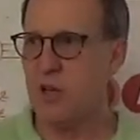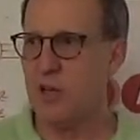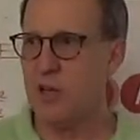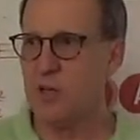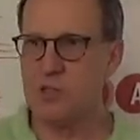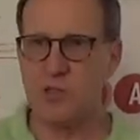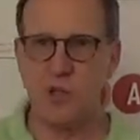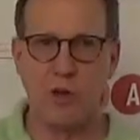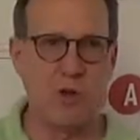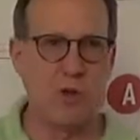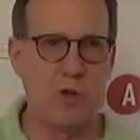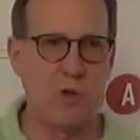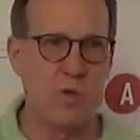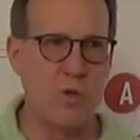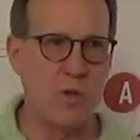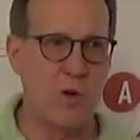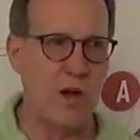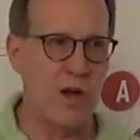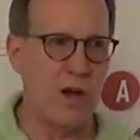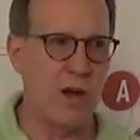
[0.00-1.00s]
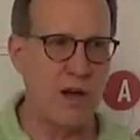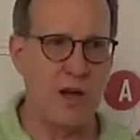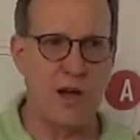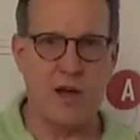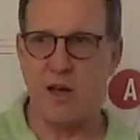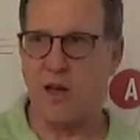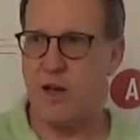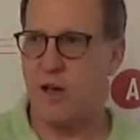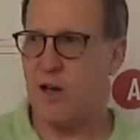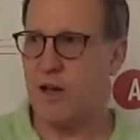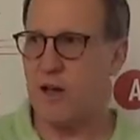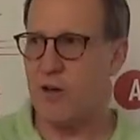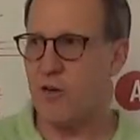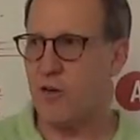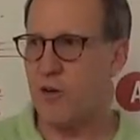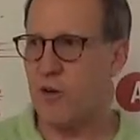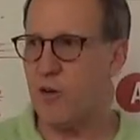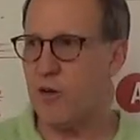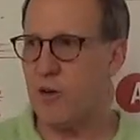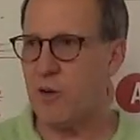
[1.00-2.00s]
So, I
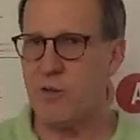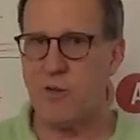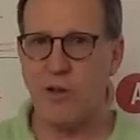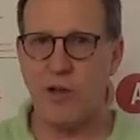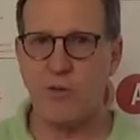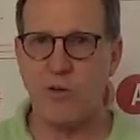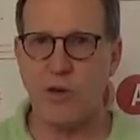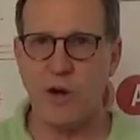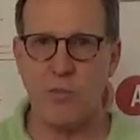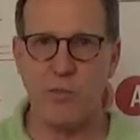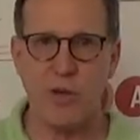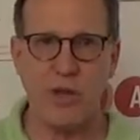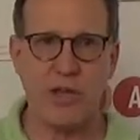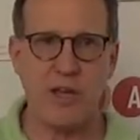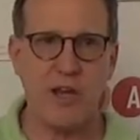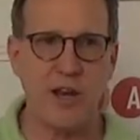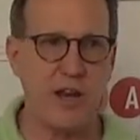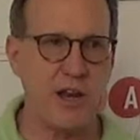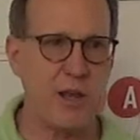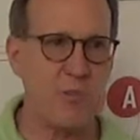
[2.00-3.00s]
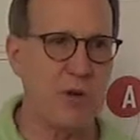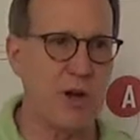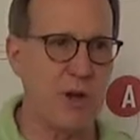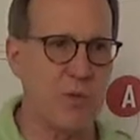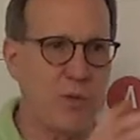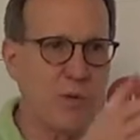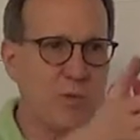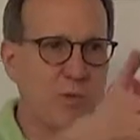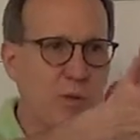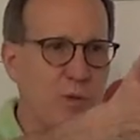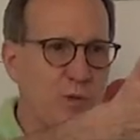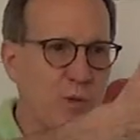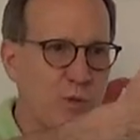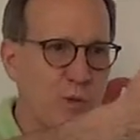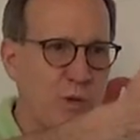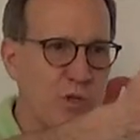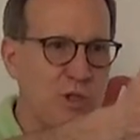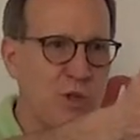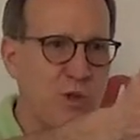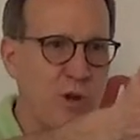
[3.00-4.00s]
don't want to pick on anybody.
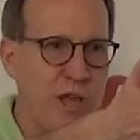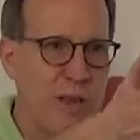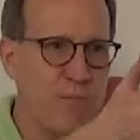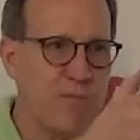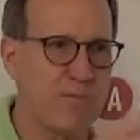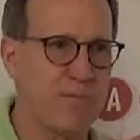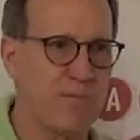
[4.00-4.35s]
What's your name?